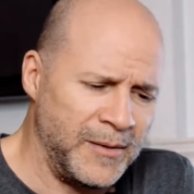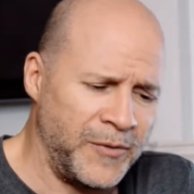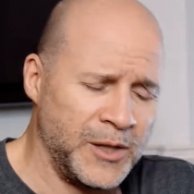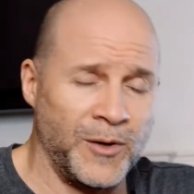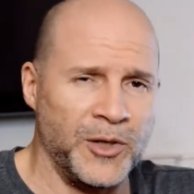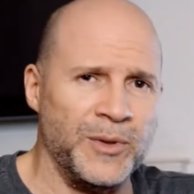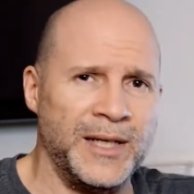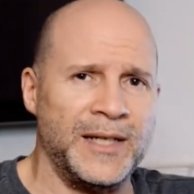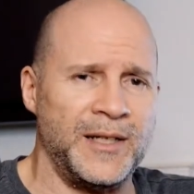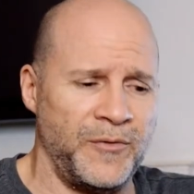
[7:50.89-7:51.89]
First of all, you would
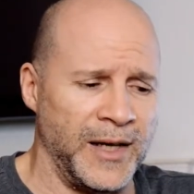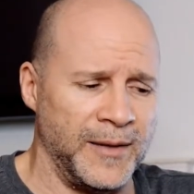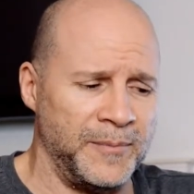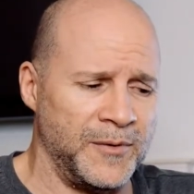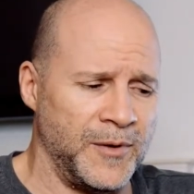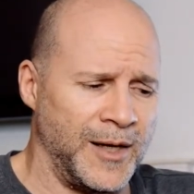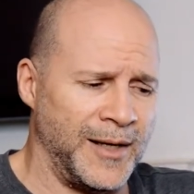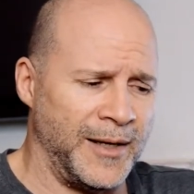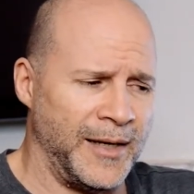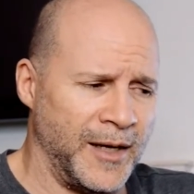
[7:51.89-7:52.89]
get it developed
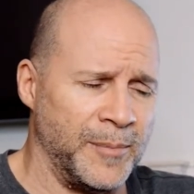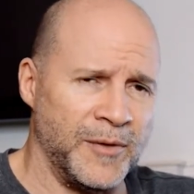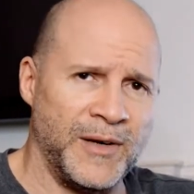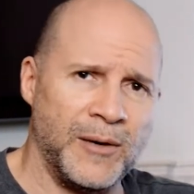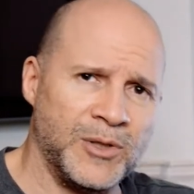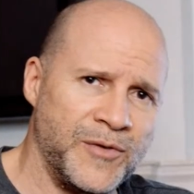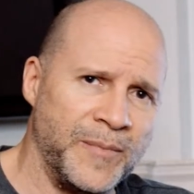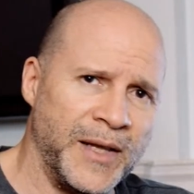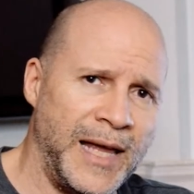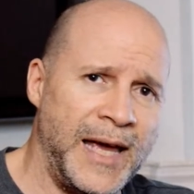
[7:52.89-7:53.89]
in a couple of hours
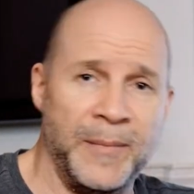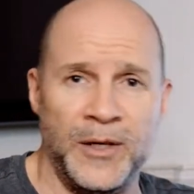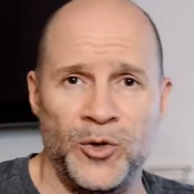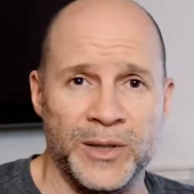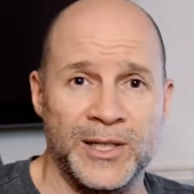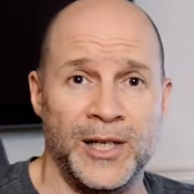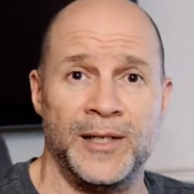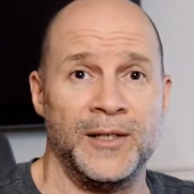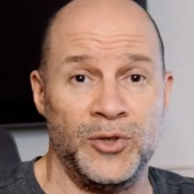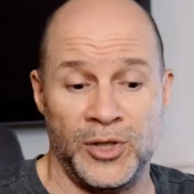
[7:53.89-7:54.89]
from the lab and you were
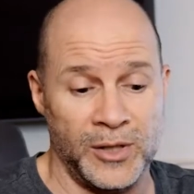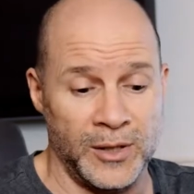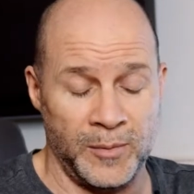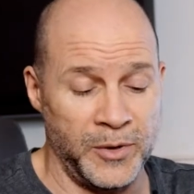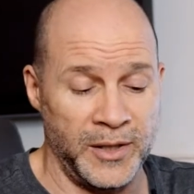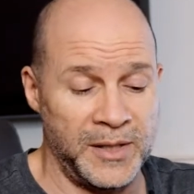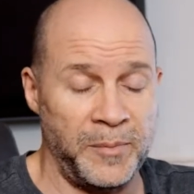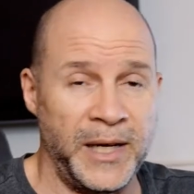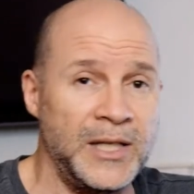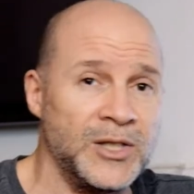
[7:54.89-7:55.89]
done. You just took it, put it into
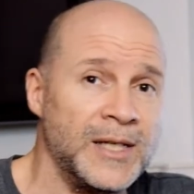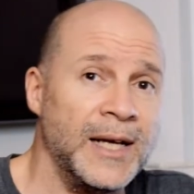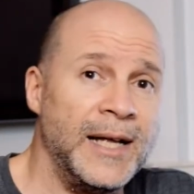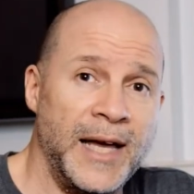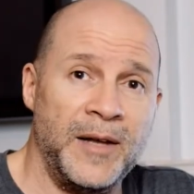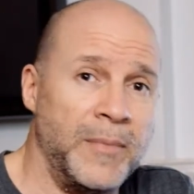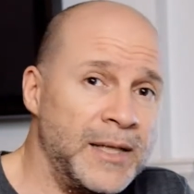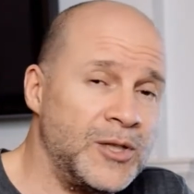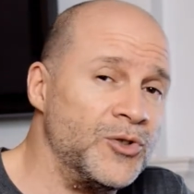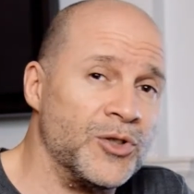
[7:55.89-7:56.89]
pages and
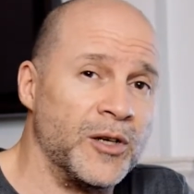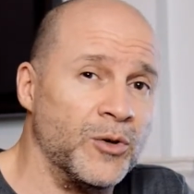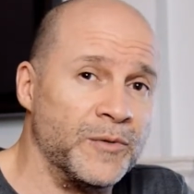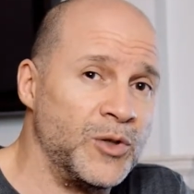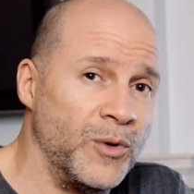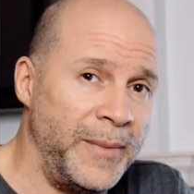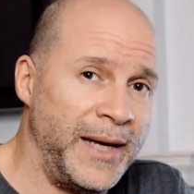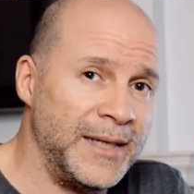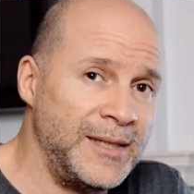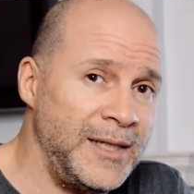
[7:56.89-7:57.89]
messengered it over to a
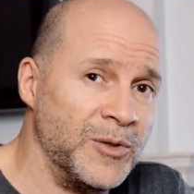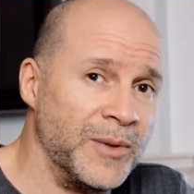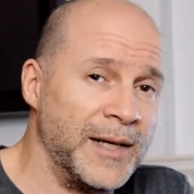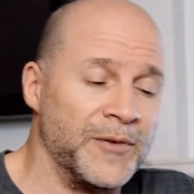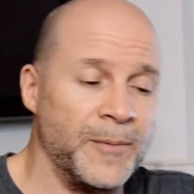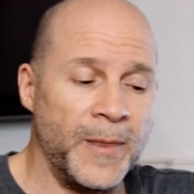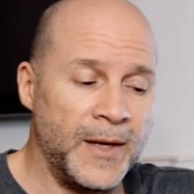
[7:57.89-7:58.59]
magazine or whatever.